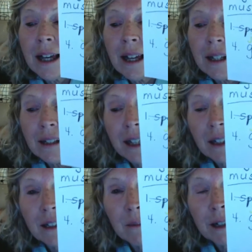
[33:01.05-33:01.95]
And take a
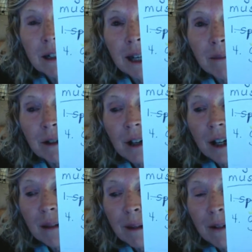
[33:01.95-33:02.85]
little bit of time to
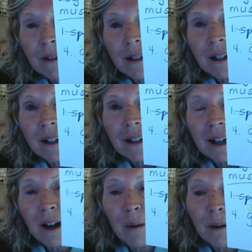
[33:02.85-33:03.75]
talk about
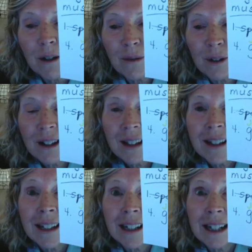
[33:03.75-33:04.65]
how wonderful the
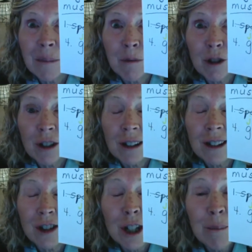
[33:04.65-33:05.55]
nickname
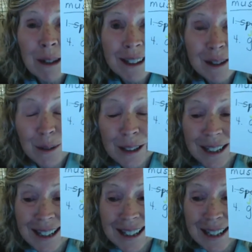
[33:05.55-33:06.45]
gym is really
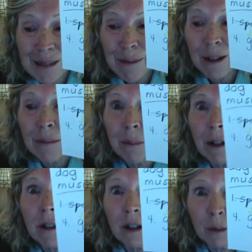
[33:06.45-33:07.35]
easy to spell compared
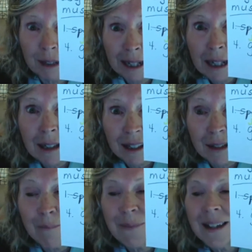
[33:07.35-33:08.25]
to
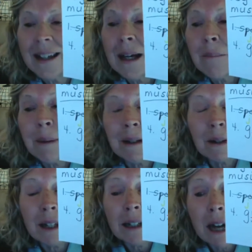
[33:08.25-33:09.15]
gymnasium. But
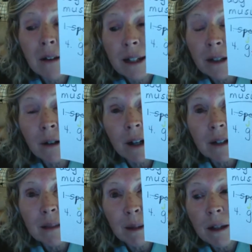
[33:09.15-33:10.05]
then now they know how to
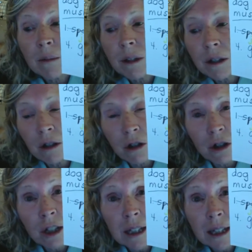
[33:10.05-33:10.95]
spell it with a
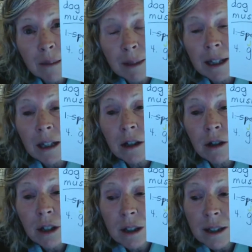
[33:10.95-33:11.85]
G, making a
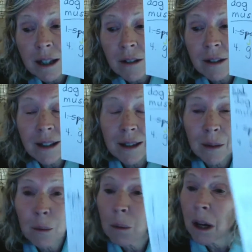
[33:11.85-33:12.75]
J sound because the
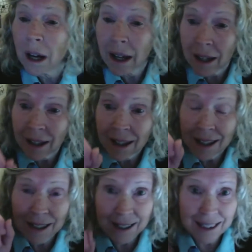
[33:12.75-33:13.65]
Y
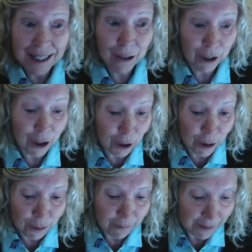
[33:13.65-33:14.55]
is the secret
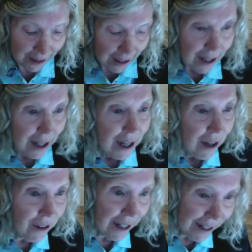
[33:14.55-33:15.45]
clue. Okay,